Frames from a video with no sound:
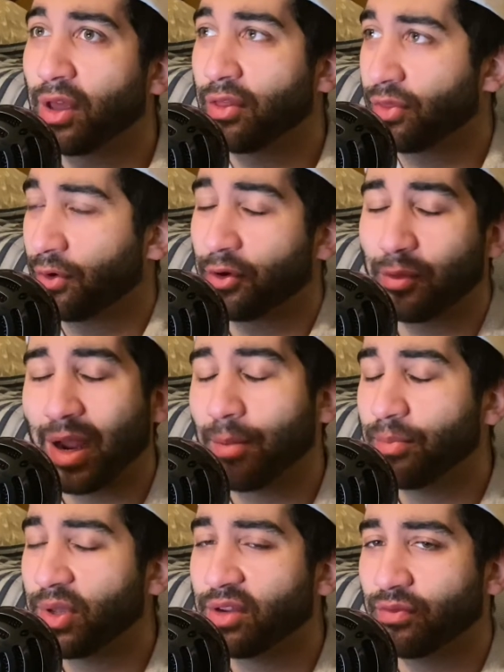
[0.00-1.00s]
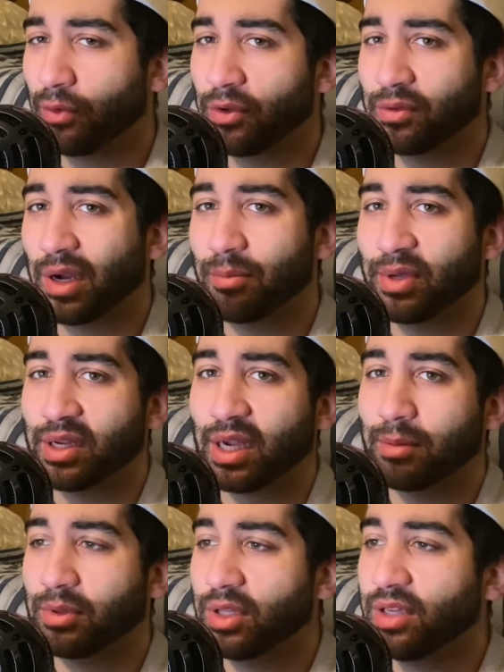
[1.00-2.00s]
third round pick, fourth round pick, I
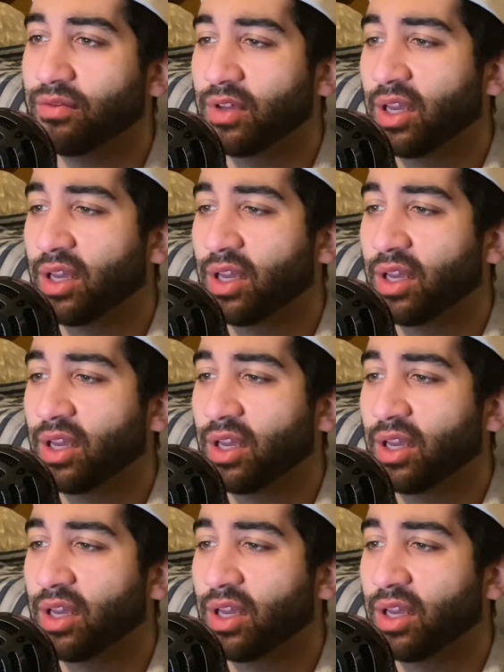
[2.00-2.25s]
believe.